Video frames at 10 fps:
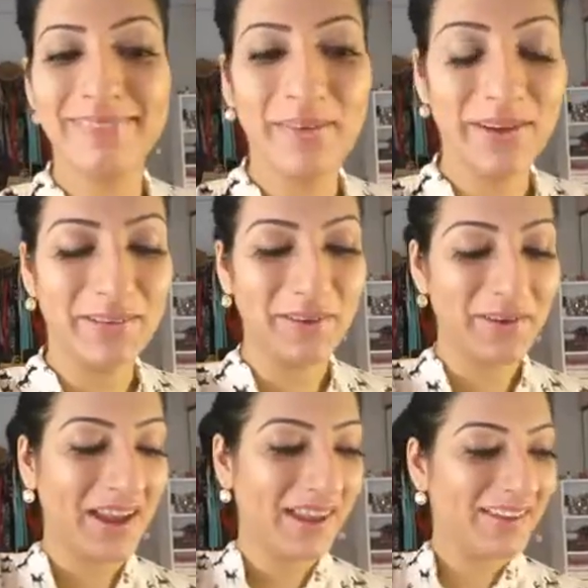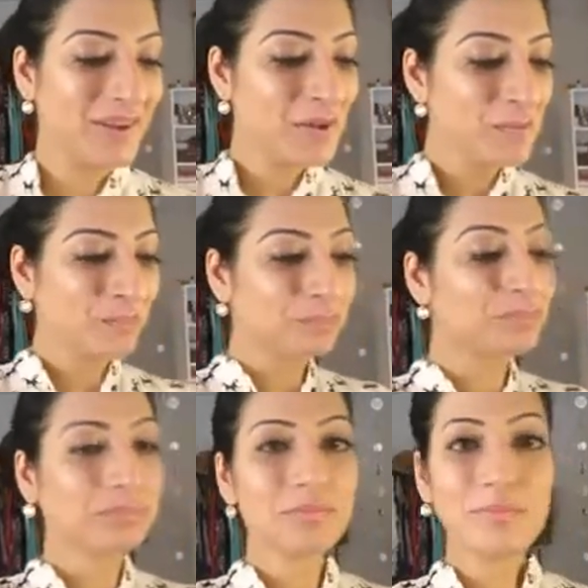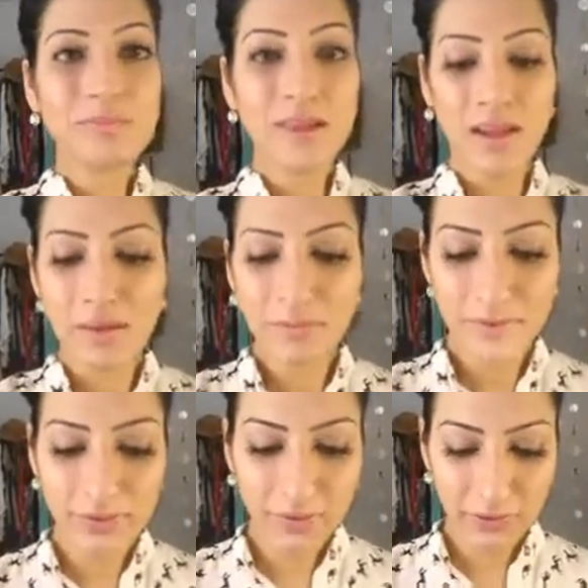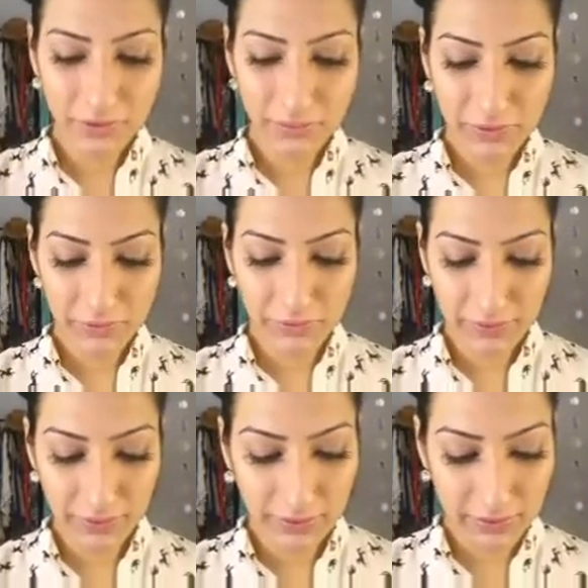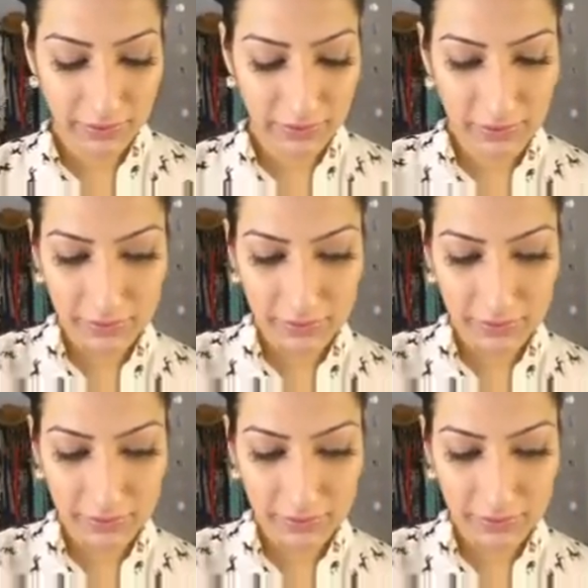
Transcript: There we go. Okay, and I'm just going to be using